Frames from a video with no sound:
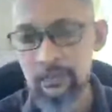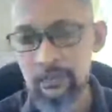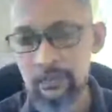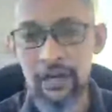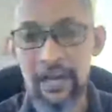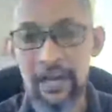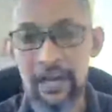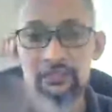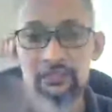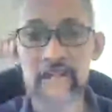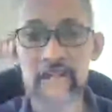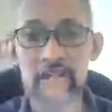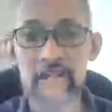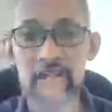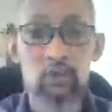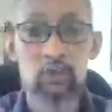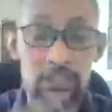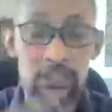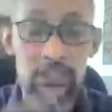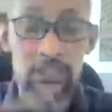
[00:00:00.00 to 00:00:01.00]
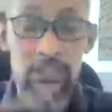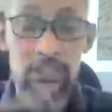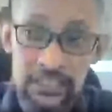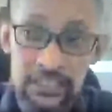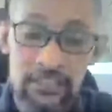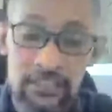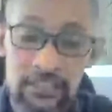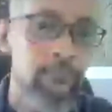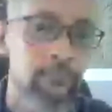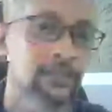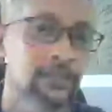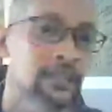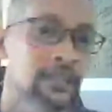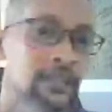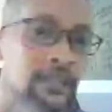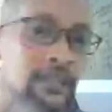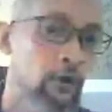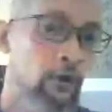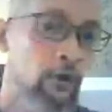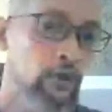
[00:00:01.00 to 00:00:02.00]
try to learn
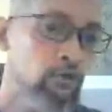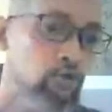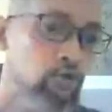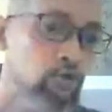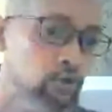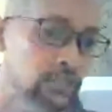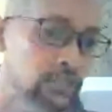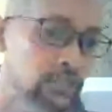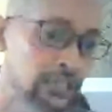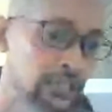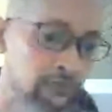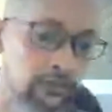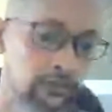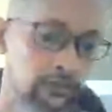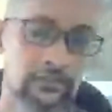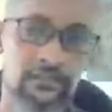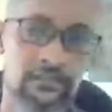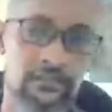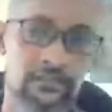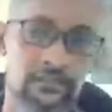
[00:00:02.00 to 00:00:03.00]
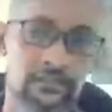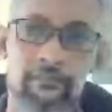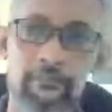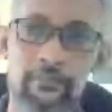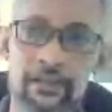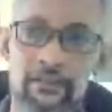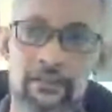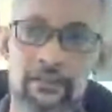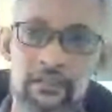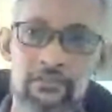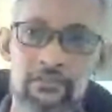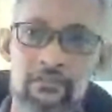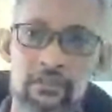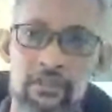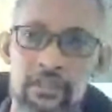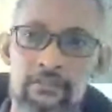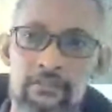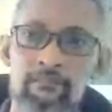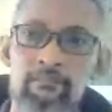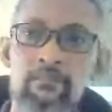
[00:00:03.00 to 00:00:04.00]
according to the different kind of methods, okay?
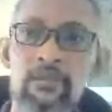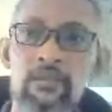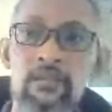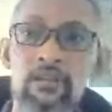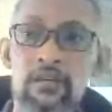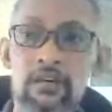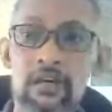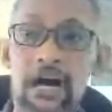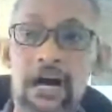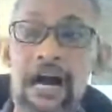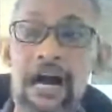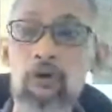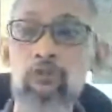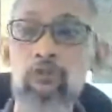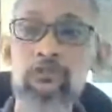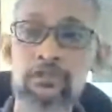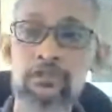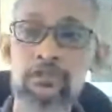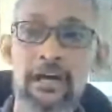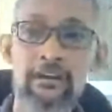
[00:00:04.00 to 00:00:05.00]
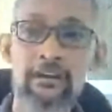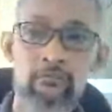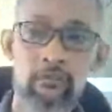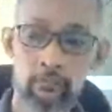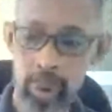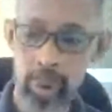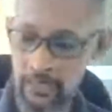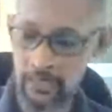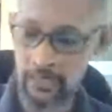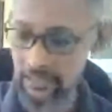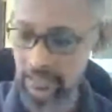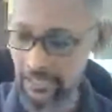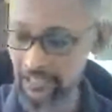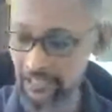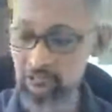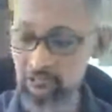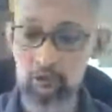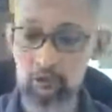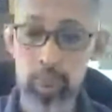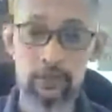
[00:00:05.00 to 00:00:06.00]
Outside from my classroom there,
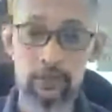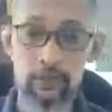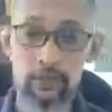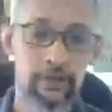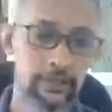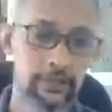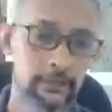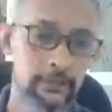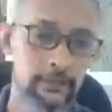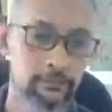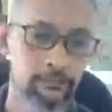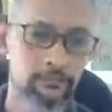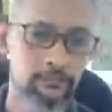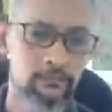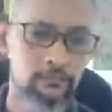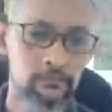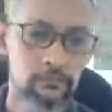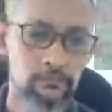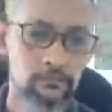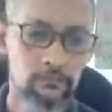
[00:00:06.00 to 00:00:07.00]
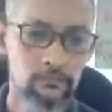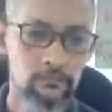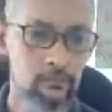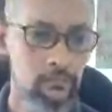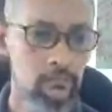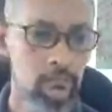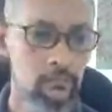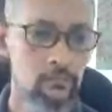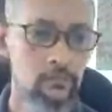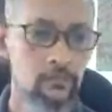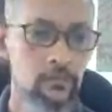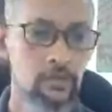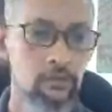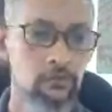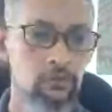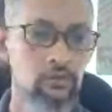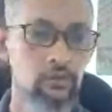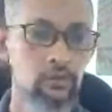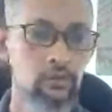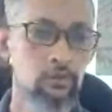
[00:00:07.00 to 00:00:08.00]
okay? So
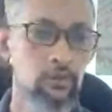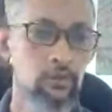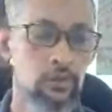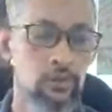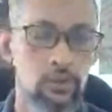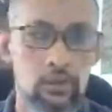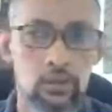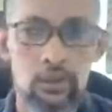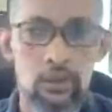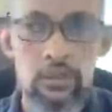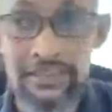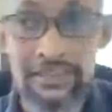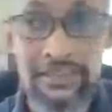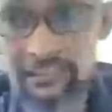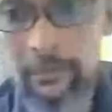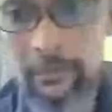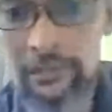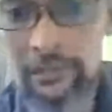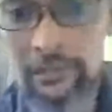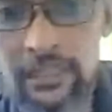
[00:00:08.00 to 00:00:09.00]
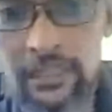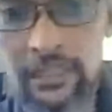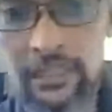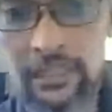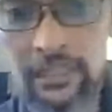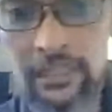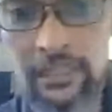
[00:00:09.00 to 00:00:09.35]
that's basically how actually